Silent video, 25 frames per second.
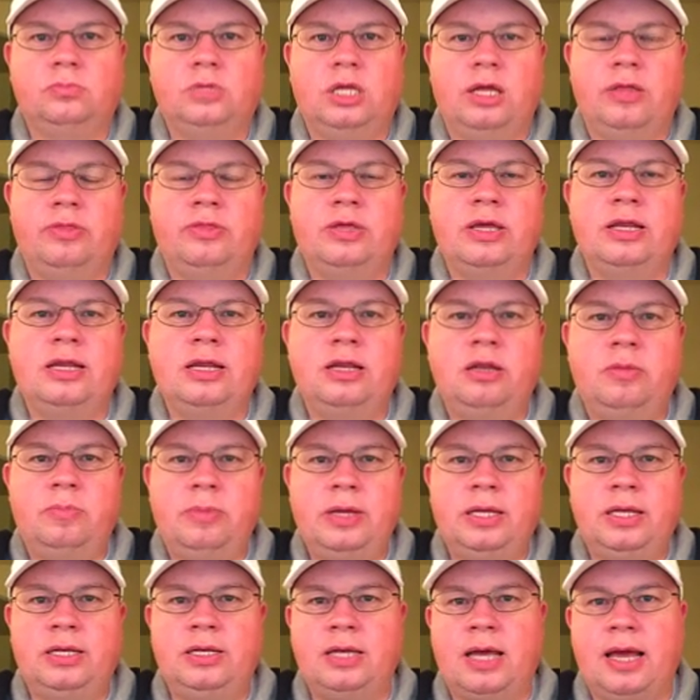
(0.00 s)
And then in the
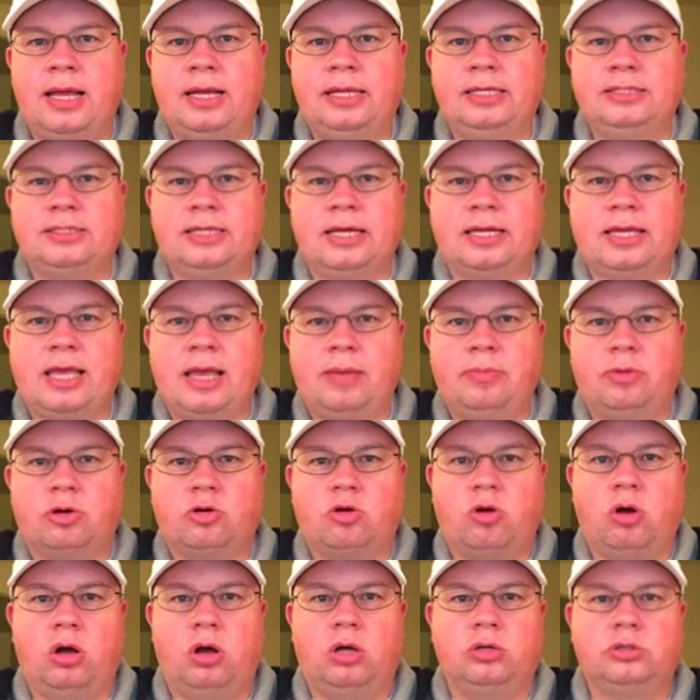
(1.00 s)
mid-90s, I came
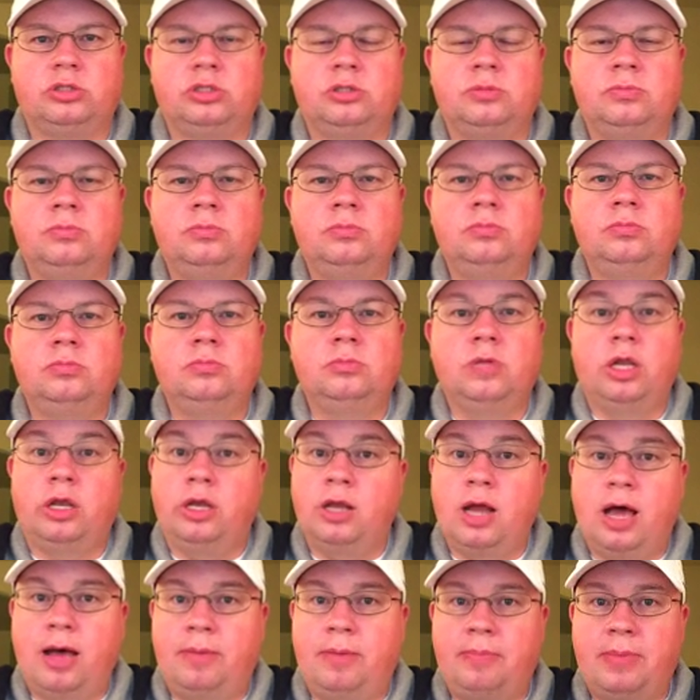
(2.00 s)
across,
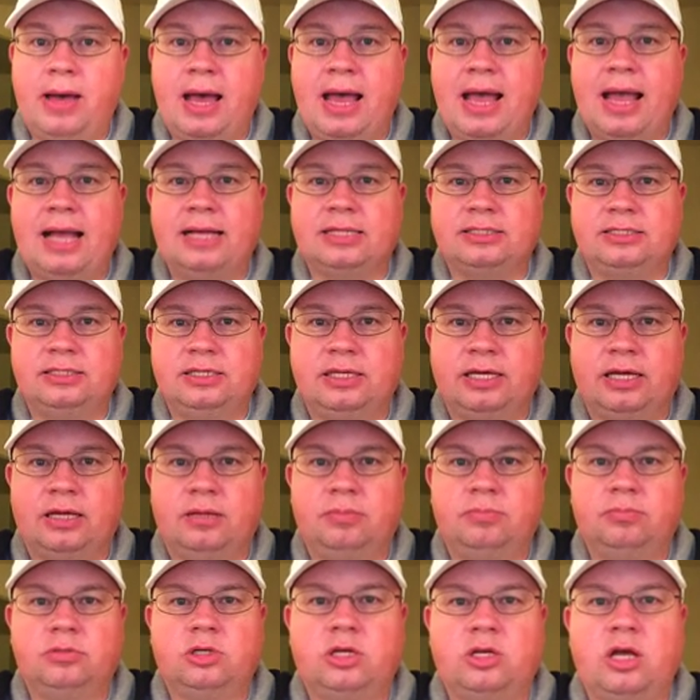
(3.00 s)
not by
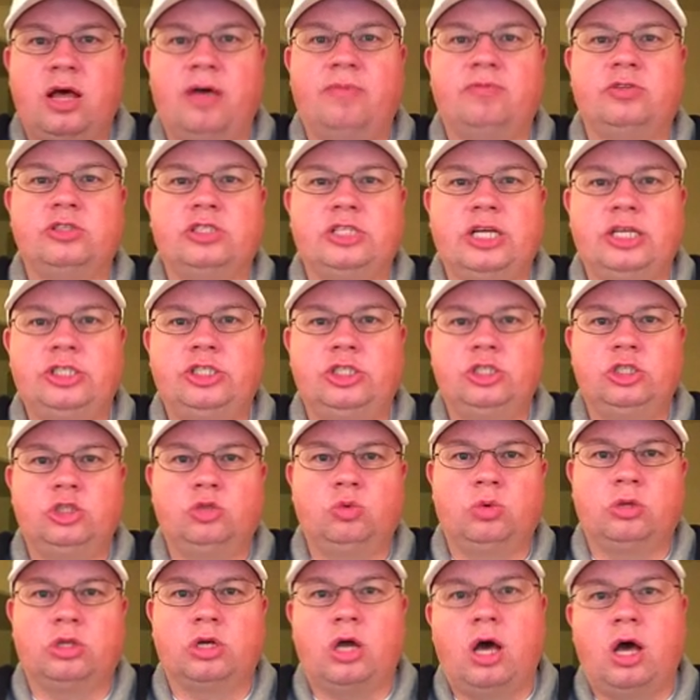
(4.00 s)
accident, Conversations
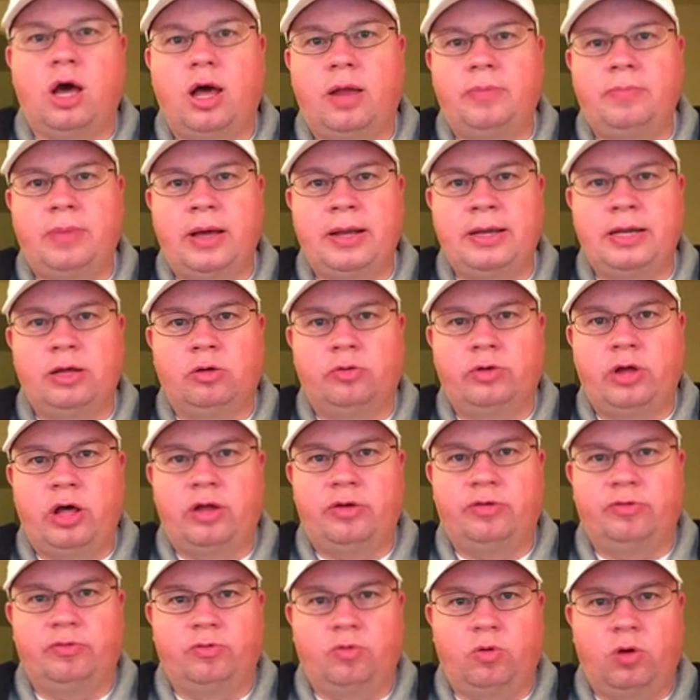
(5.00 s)
with God by Neil
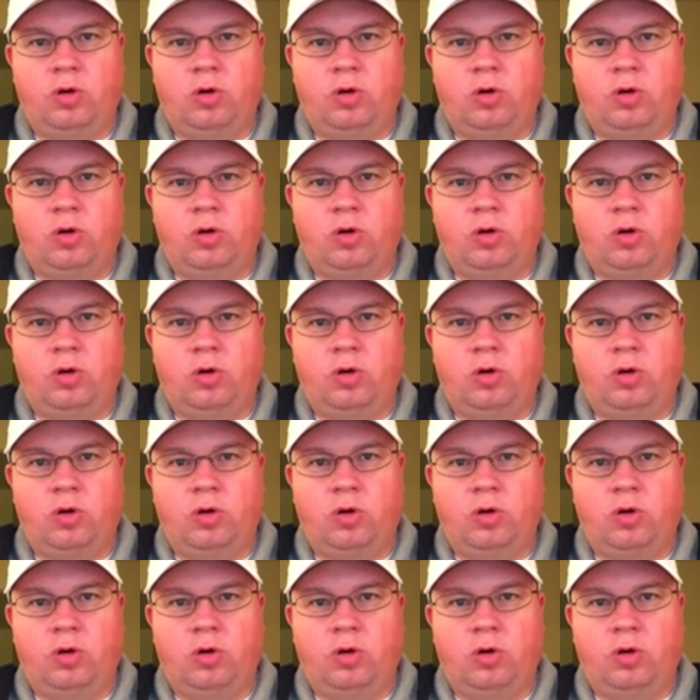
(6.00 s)
Donald